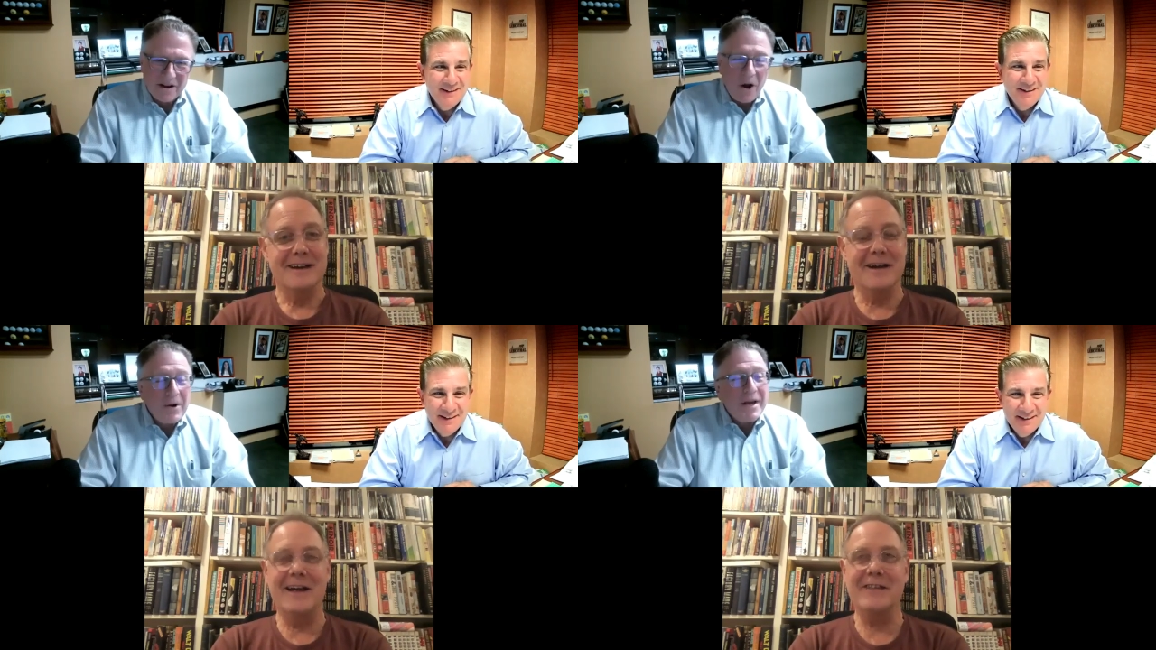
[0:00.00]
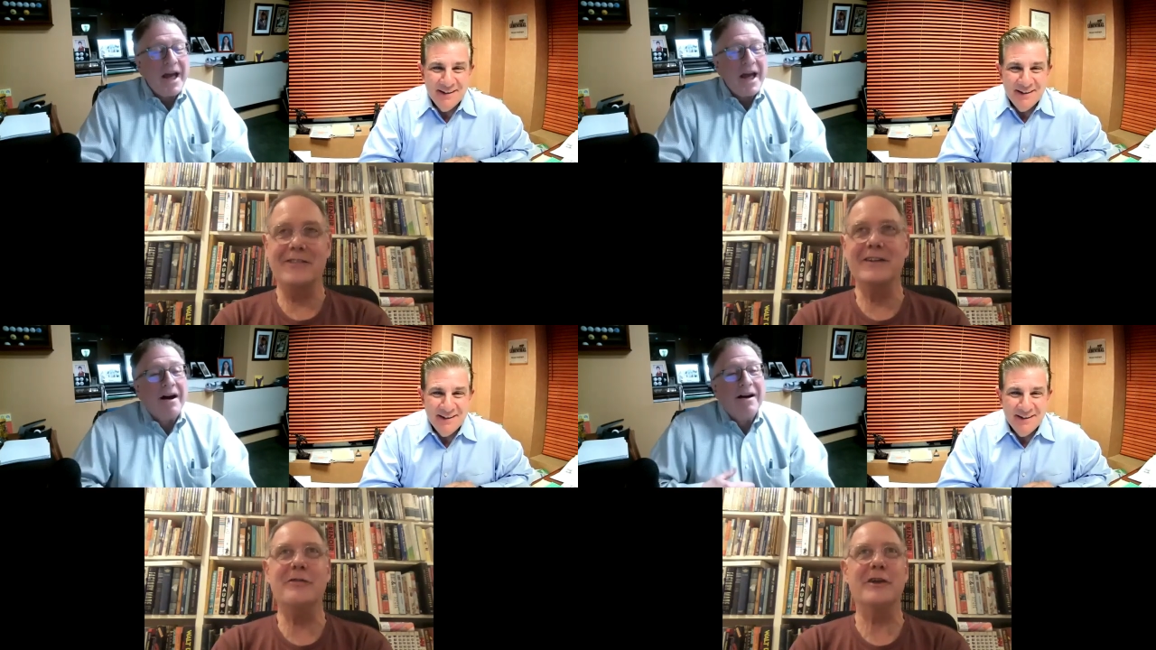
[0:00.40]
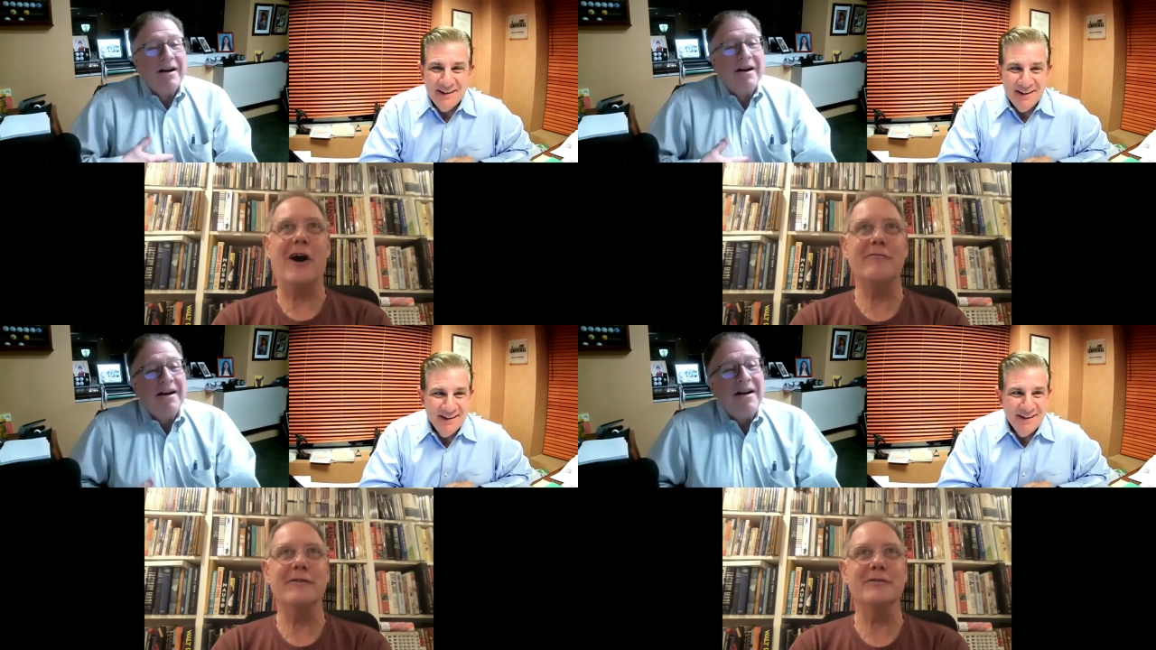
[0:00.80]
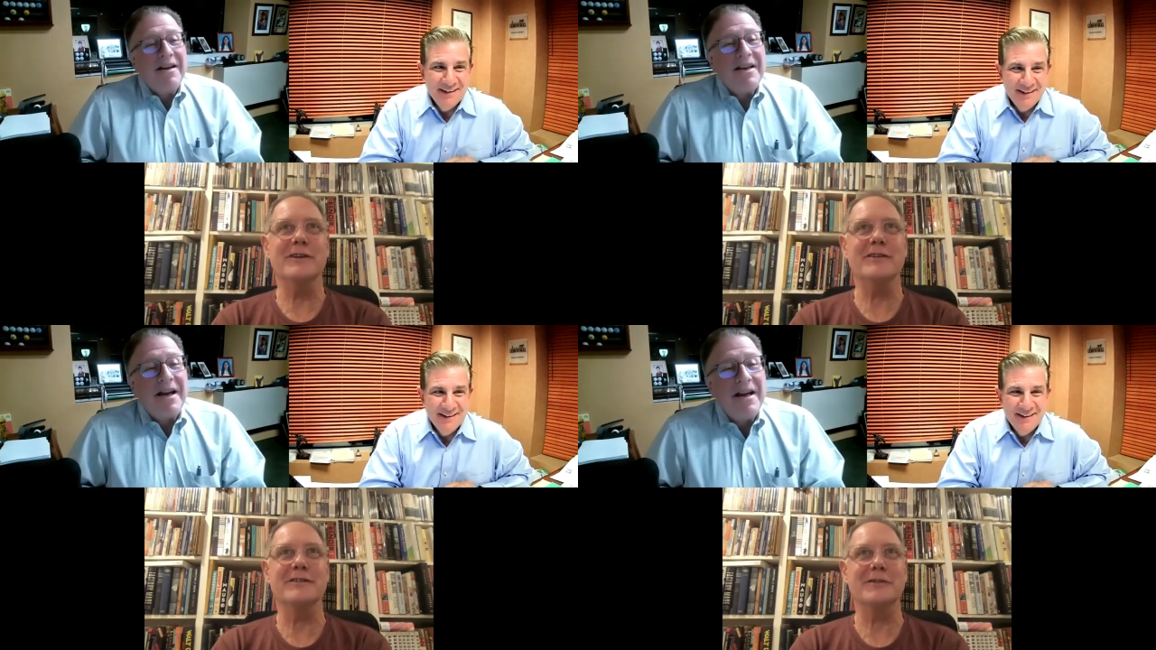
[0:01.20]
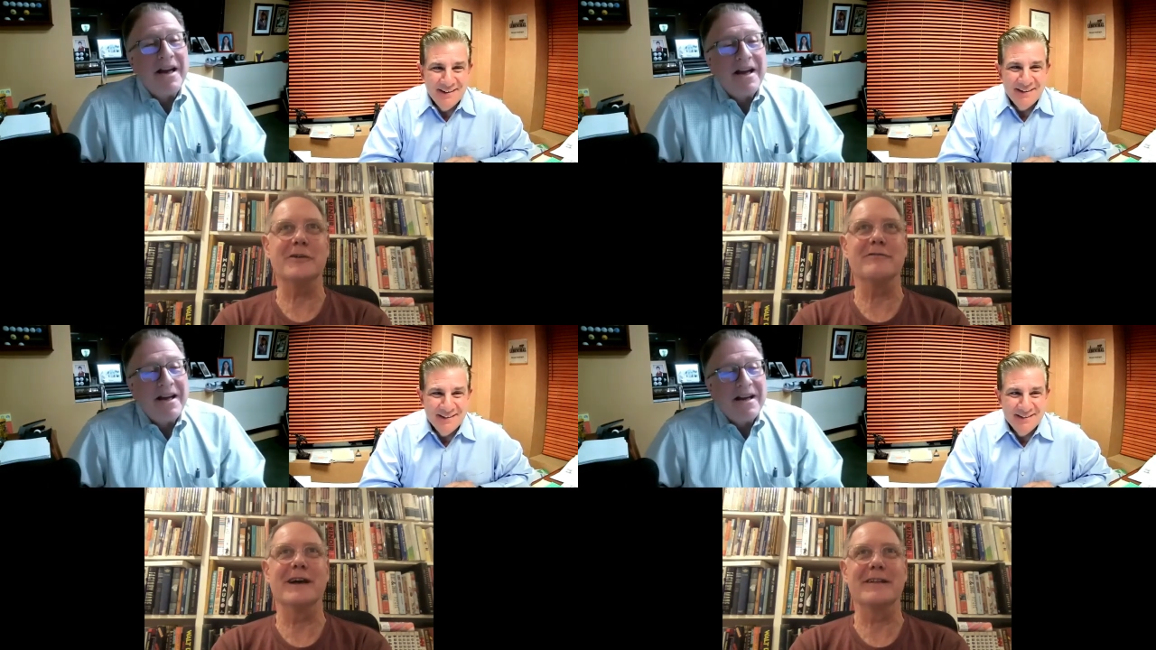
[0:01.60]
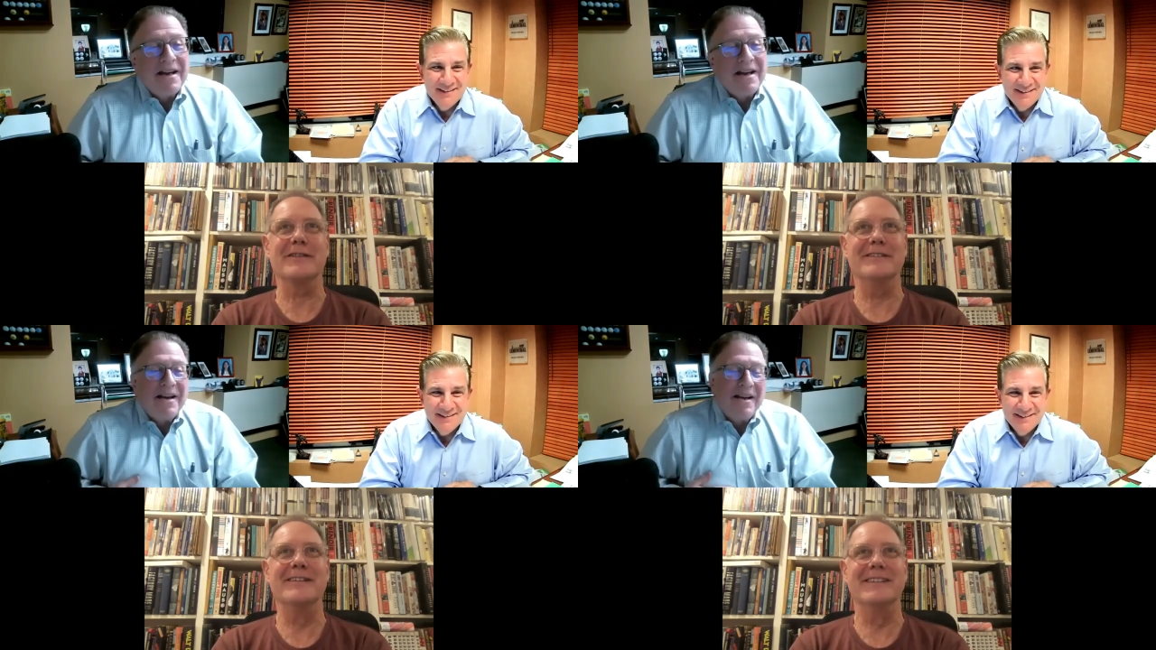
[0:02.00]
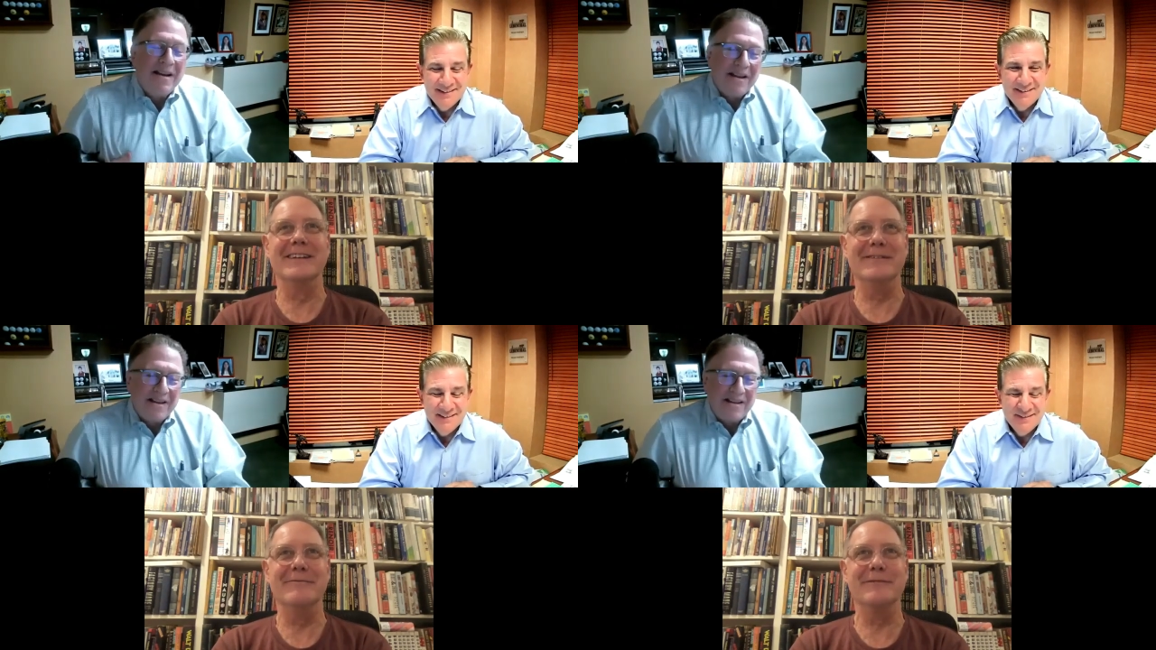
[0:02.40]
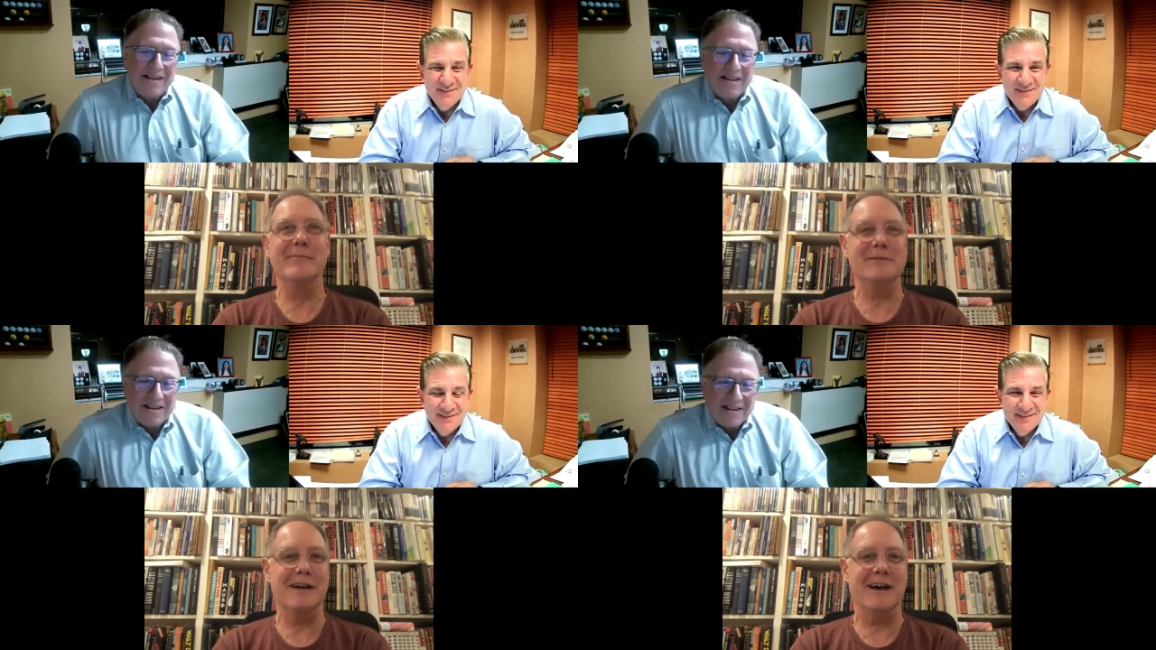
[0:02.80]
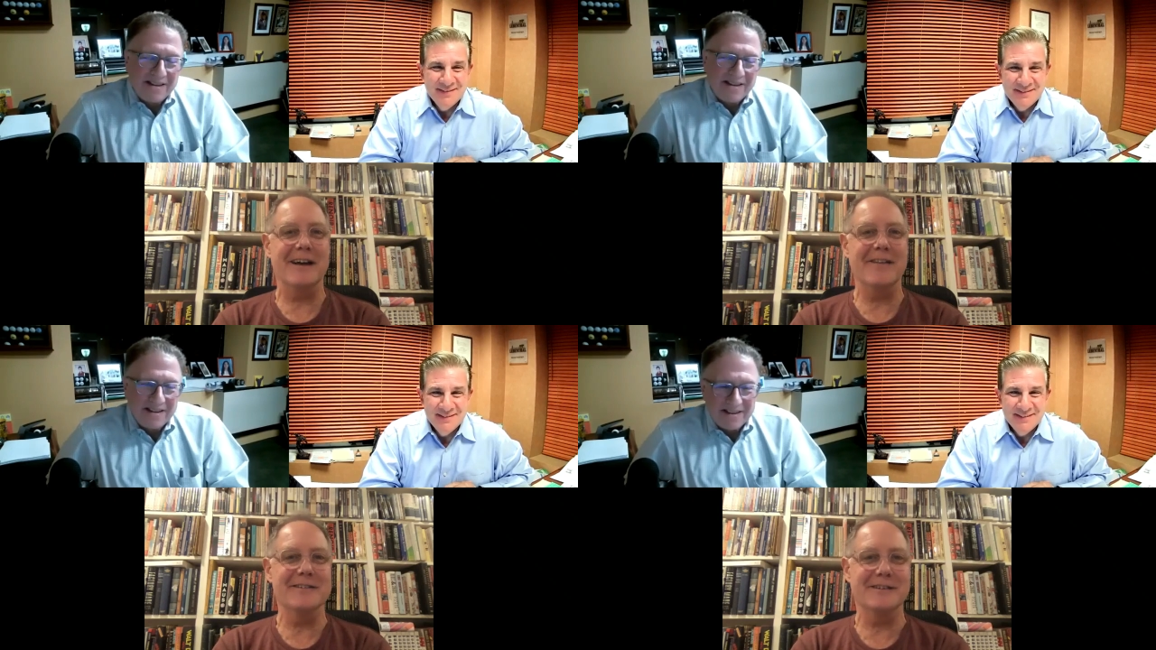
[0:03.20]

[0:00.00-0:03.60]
Speaker 1: uh, oh, and then yeah. you get the office, which yeah. is sort of like the the flip side,